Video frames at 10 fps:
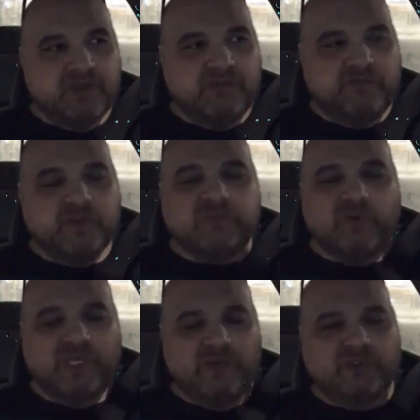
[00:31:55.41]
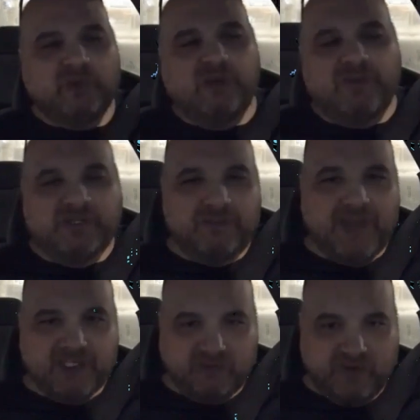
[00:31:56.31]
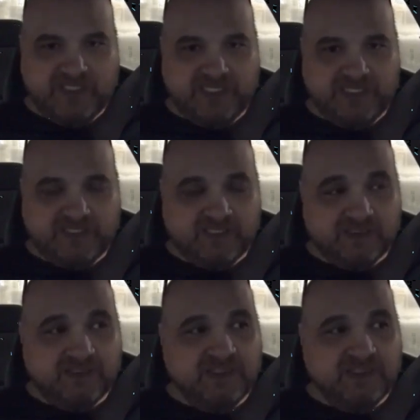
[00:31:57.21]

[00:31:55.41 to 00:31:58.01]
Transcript: First of all, he was talking about the mass transit incident,